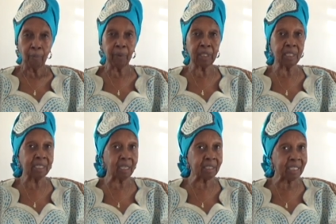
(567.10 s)
But the
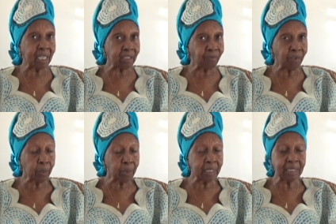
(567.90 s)
successful
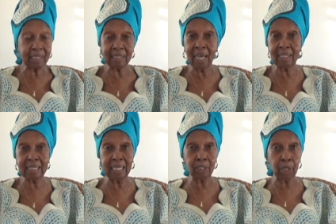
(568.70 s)
ones, as I
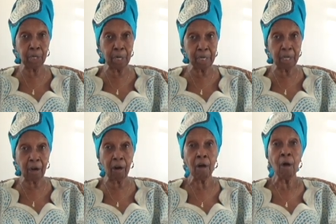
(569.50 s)
said
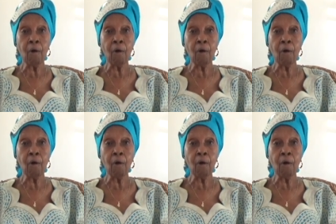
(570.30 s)
earlier,